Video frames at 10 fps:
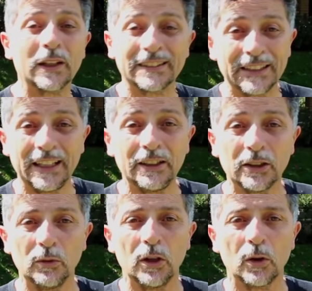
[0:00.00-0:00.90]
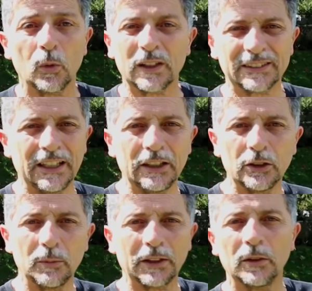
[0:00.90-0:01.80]
It can be numerous
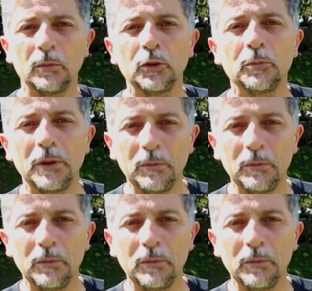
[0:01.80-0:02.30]
situations.